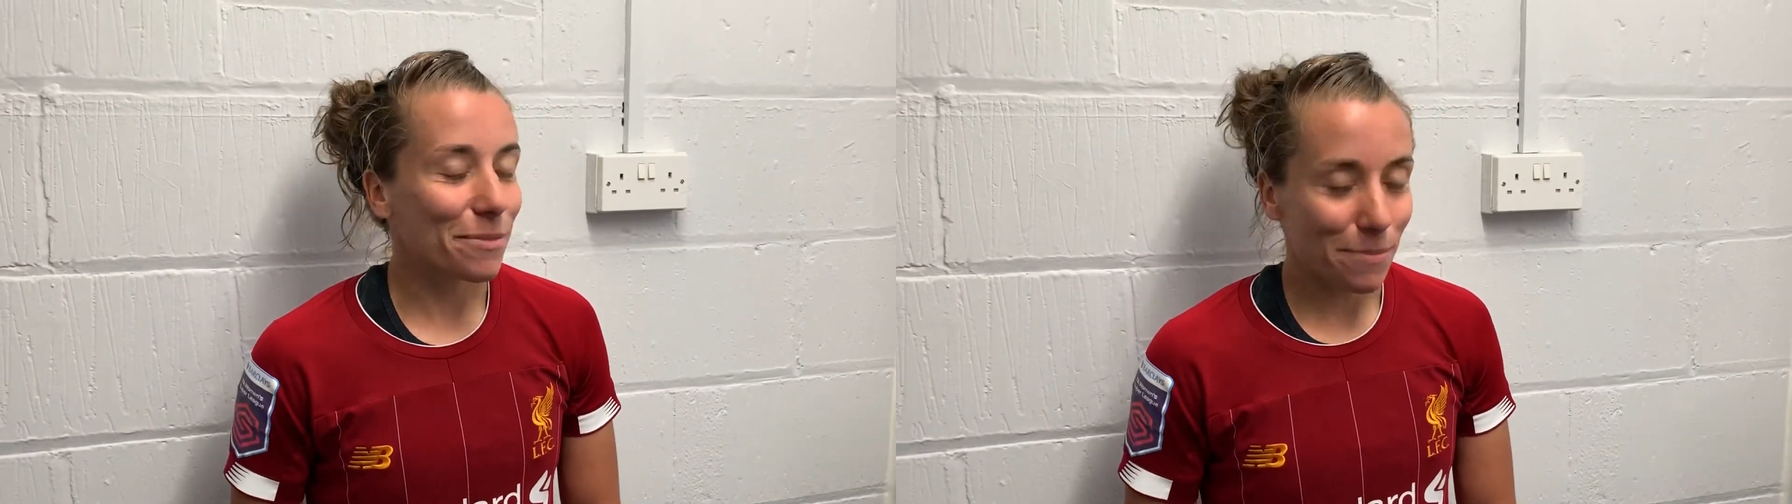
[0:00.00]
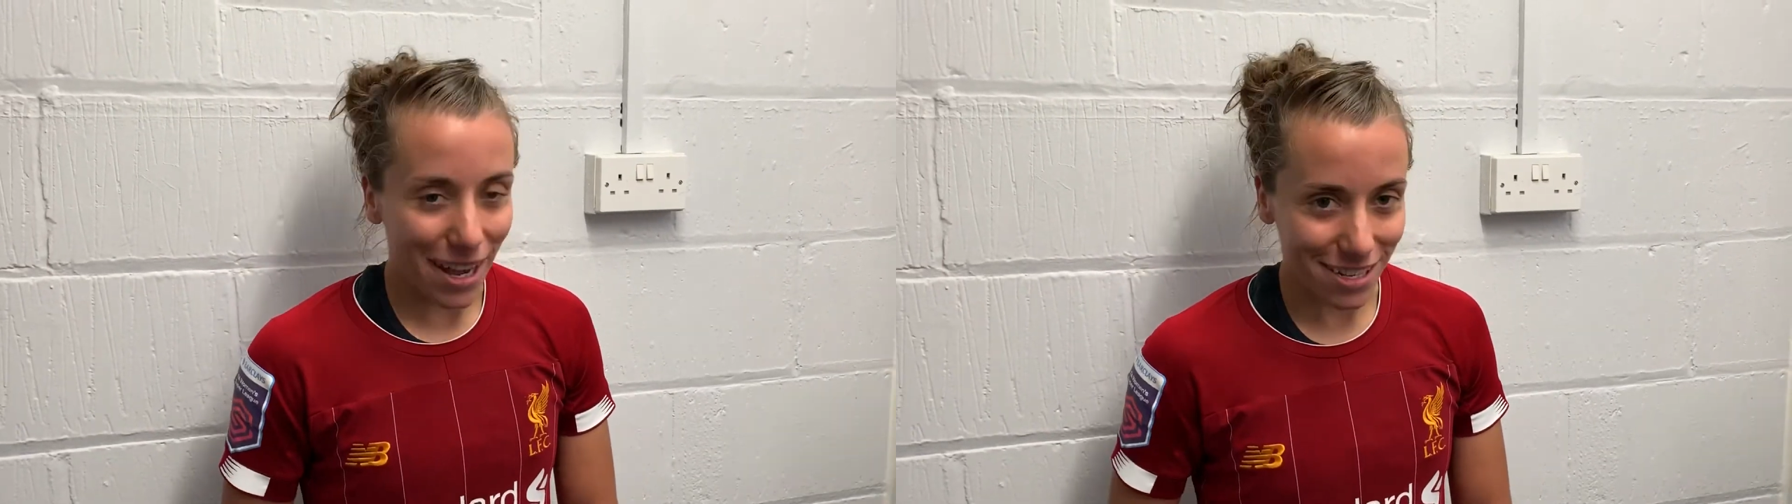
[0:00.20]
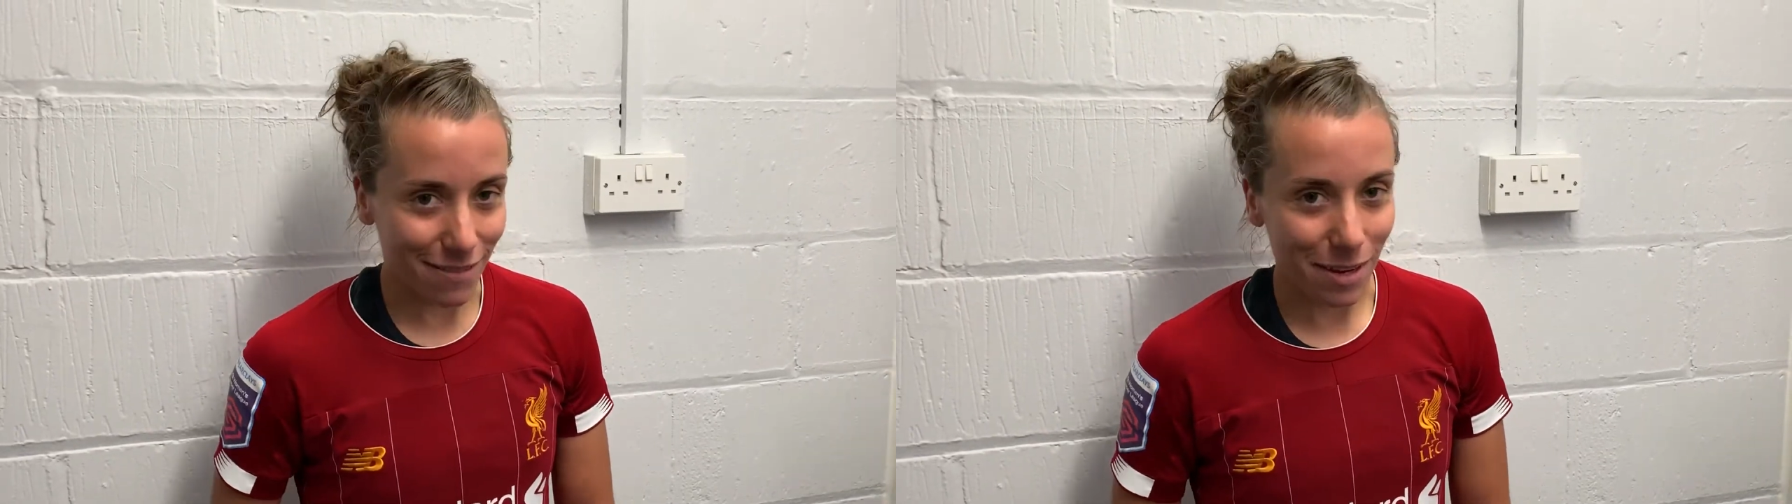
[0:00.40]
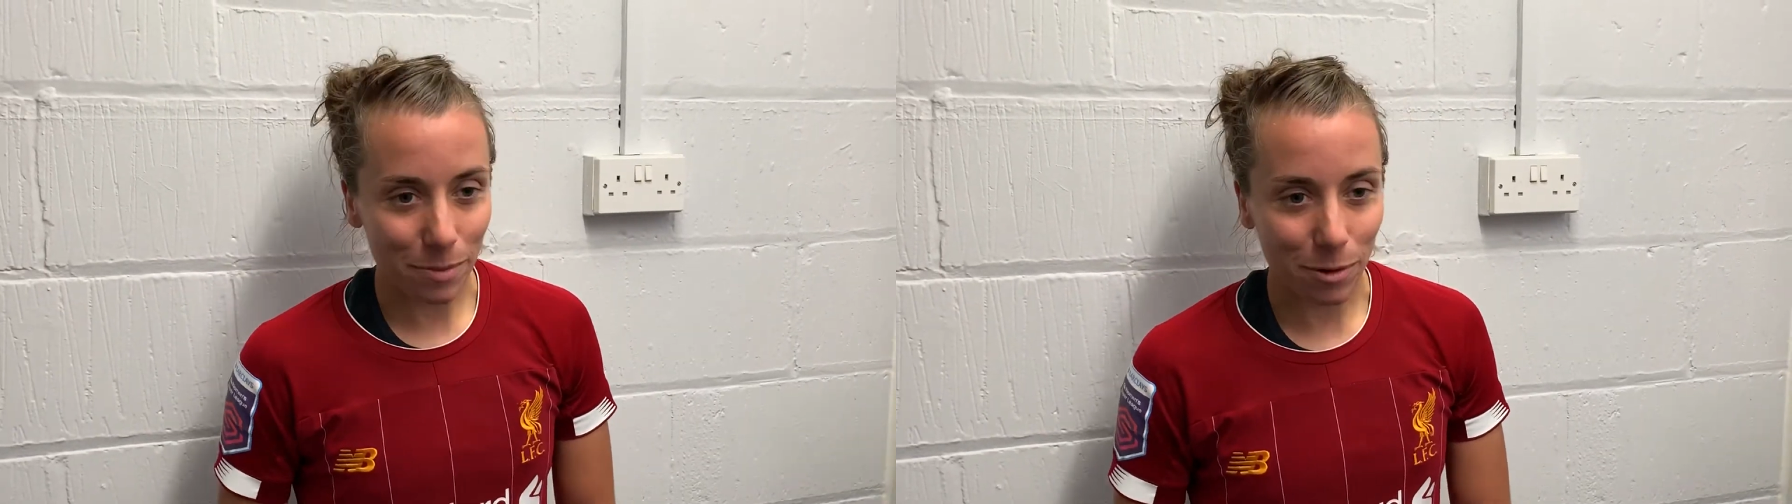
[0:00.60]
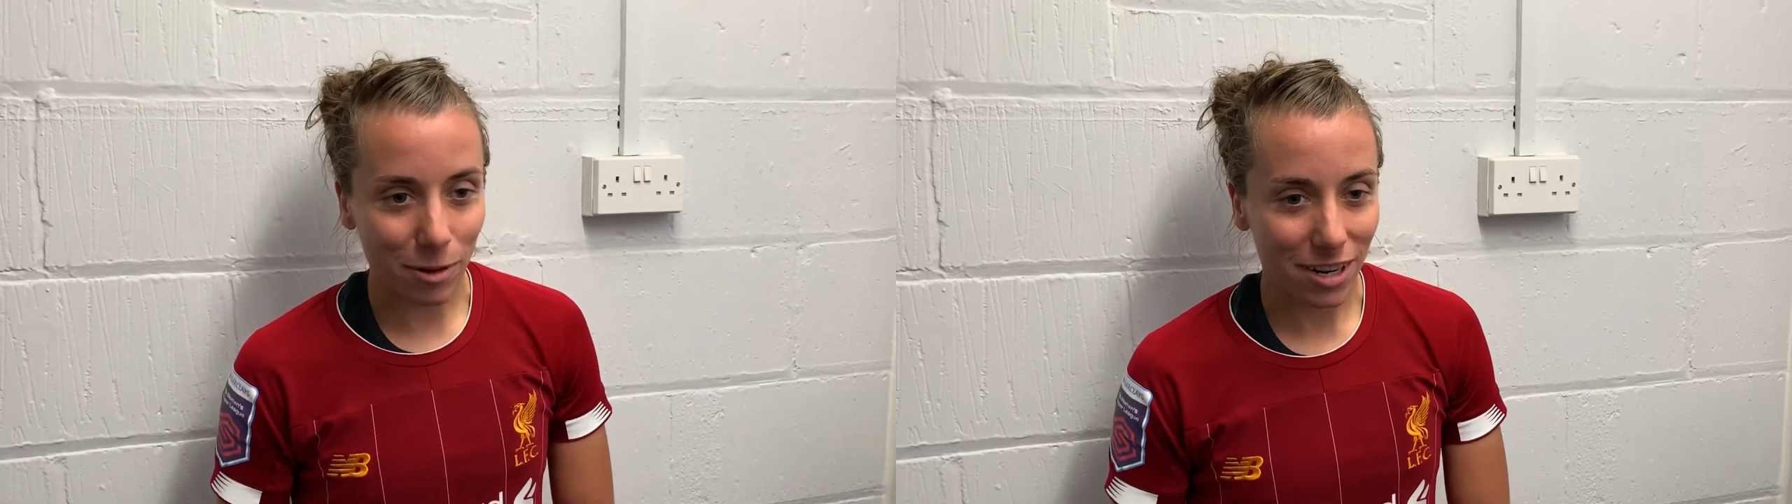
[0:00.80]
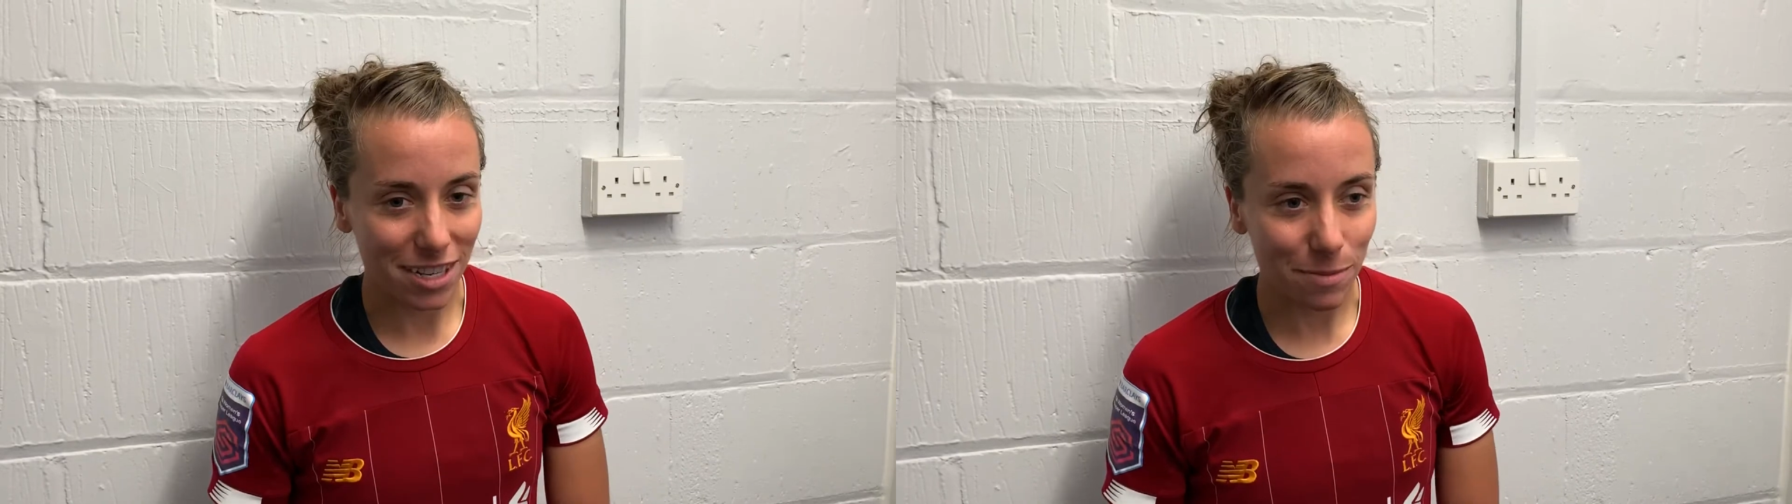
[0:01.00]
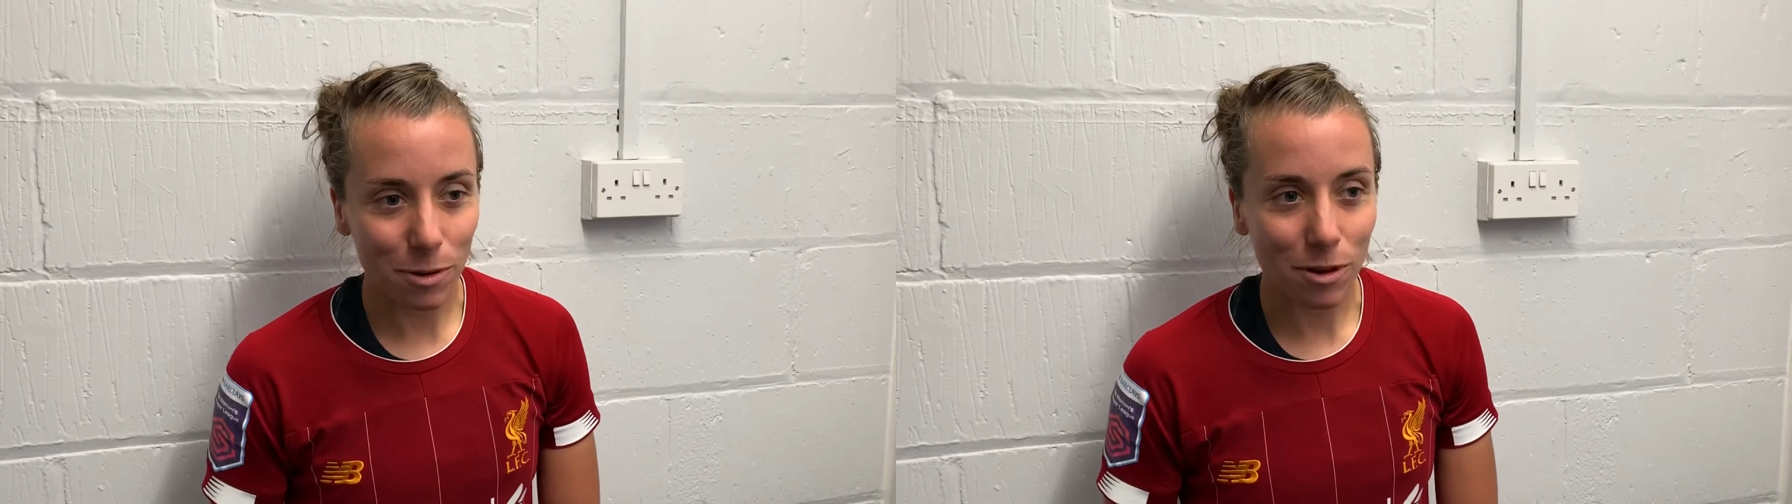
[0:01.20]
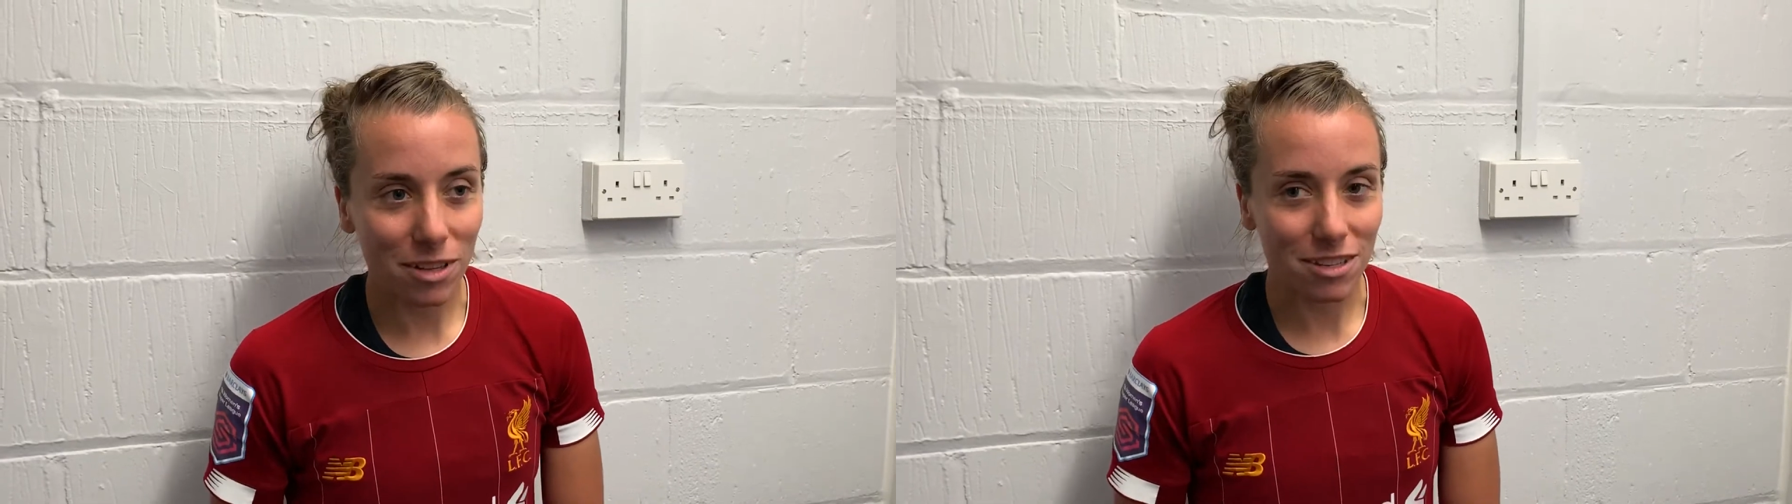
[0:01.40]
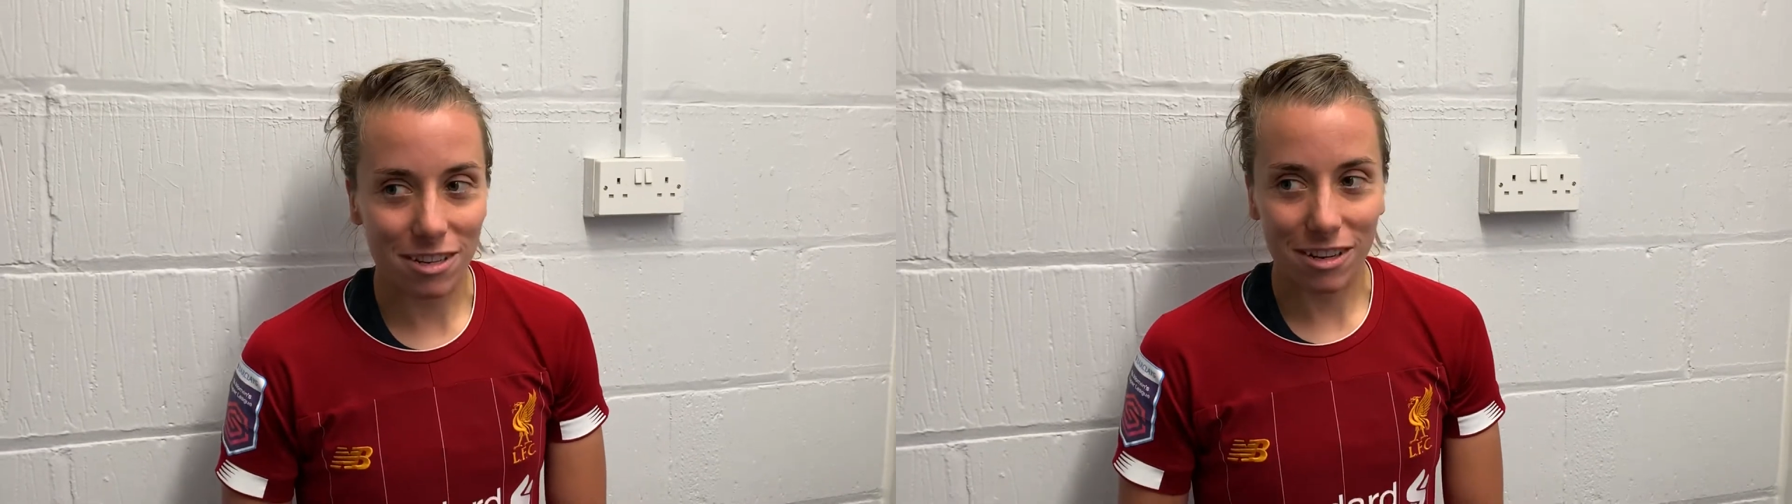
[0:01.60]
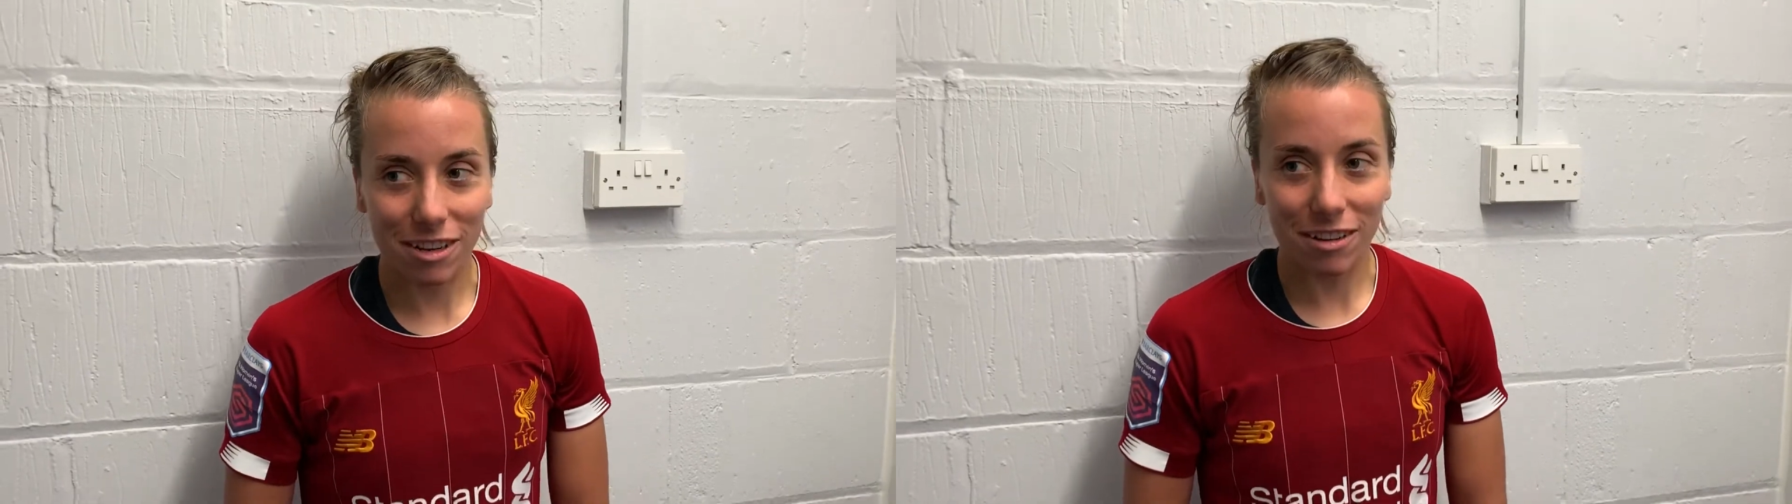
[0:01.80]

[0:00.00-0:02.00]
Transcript: Massively important. It's important to